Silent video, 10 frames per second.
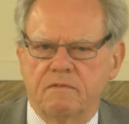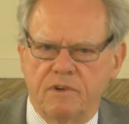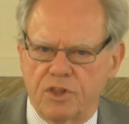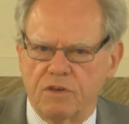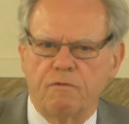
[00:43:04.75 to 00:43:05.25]

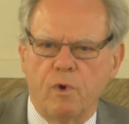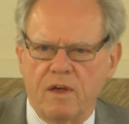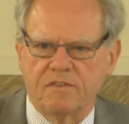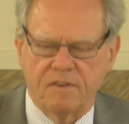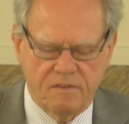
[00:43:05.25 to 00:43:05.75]
which
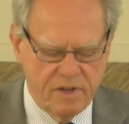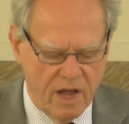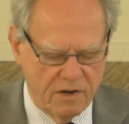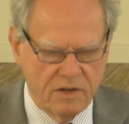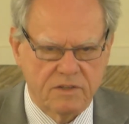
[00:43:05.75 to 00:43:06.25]
influences the
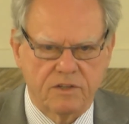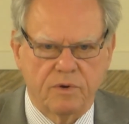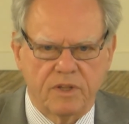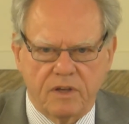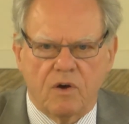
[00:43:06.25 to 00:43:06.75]
others. So
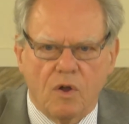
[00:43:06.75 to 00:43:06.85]
it